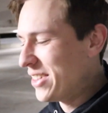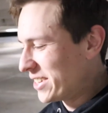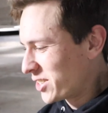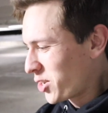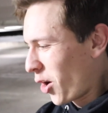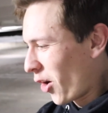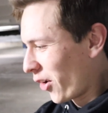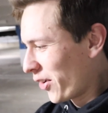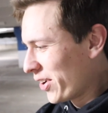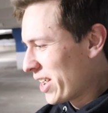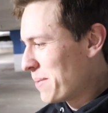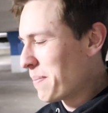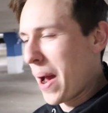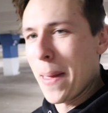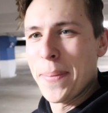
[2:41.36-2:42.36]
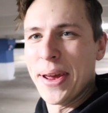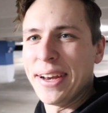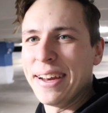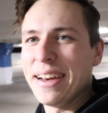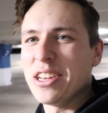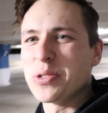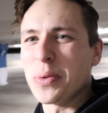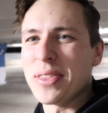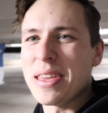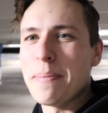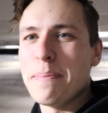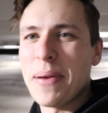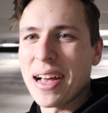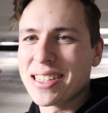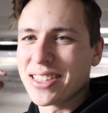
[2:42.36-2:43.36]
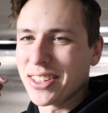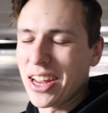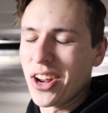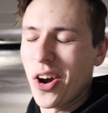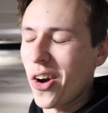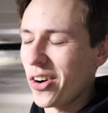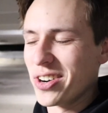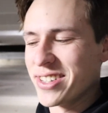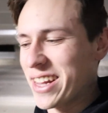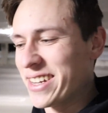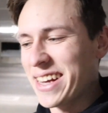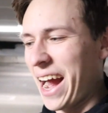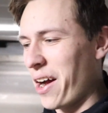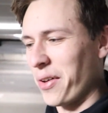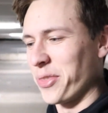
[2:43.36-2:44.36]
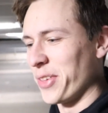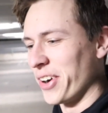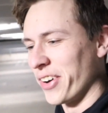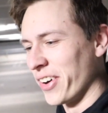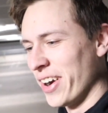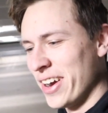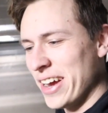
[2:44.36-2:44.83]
This car, in my opinion, is one of the best looking cars that is out there.